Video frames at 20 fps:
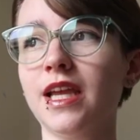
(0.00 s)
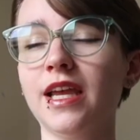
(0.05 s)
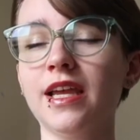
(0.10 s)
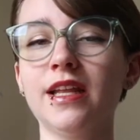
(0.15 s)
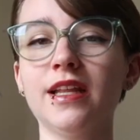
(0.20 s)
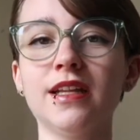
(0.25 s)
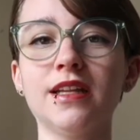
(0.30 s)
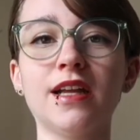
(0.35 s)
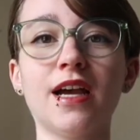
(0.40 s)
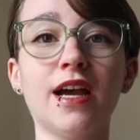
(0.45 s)

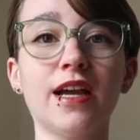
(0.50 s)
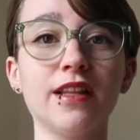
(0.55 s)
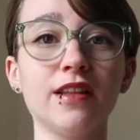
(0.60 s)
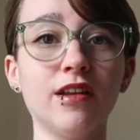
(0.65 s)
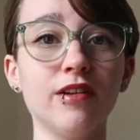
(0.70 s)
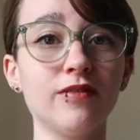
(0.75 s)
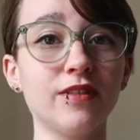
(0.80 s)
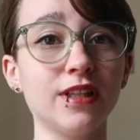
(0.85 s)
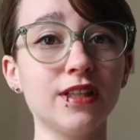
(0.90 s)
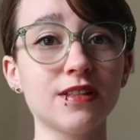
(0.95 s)
and I
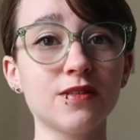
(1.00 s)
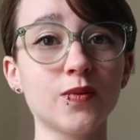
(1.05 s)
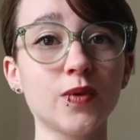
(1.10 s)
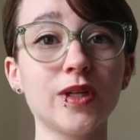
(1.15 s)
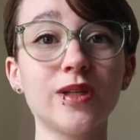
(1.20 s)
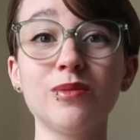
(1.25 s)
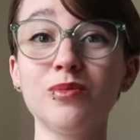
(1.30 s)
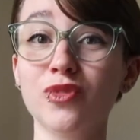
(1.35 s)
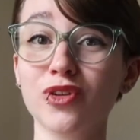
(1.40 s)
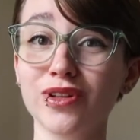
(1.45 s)
loved this
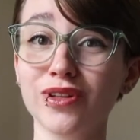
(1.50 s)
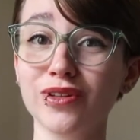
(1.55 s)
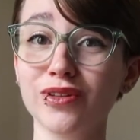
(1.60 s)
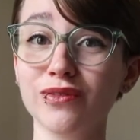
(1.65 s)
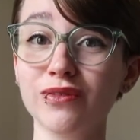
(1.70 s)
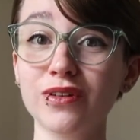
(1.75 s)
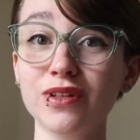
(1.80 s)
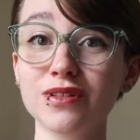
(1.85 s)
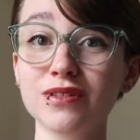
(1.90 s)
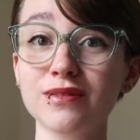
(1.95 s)
one more than the
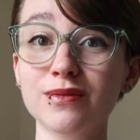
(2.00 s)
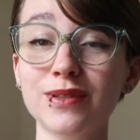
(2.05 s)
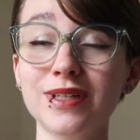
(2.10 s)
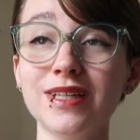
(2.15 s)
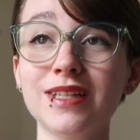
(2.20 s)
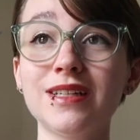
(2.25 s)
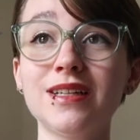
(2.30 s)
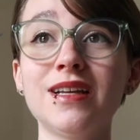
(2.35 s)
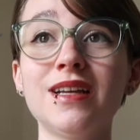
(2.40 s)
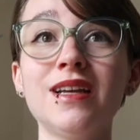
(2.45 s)
first
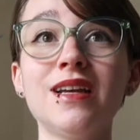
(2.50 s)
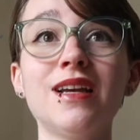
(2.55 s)
one.